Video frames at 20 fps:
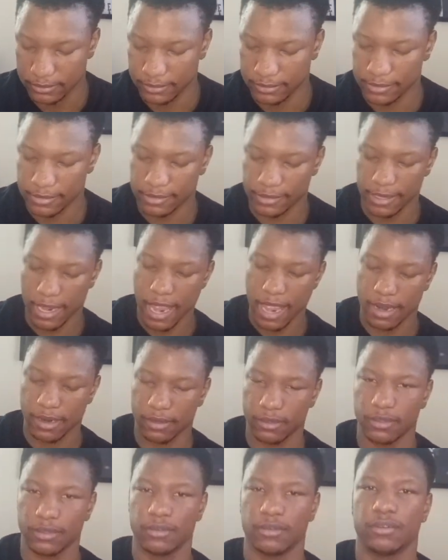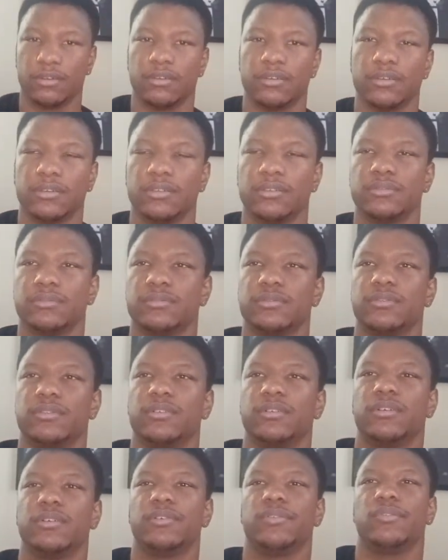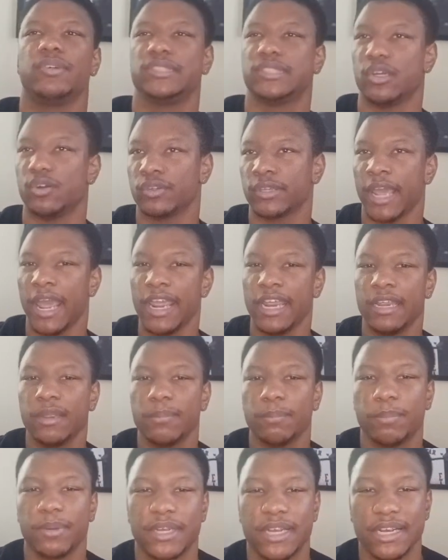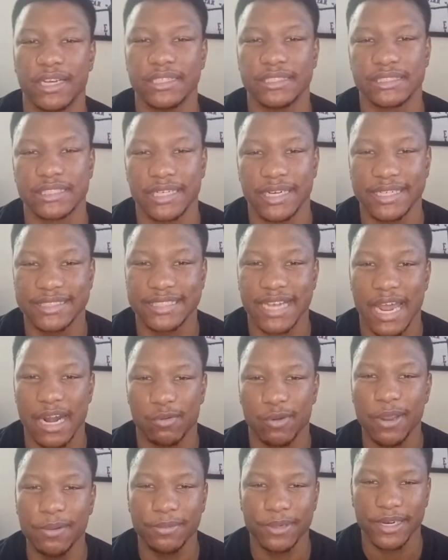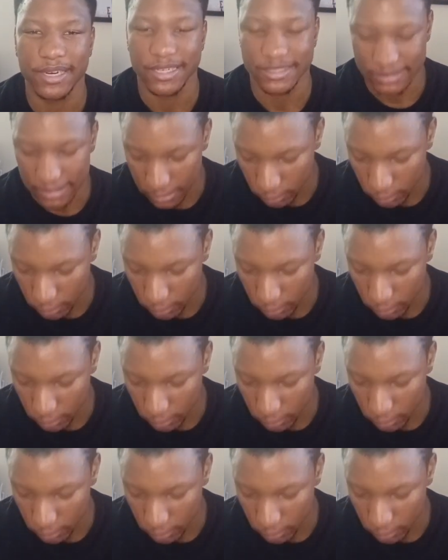that was okay because the Knicks got away with it because they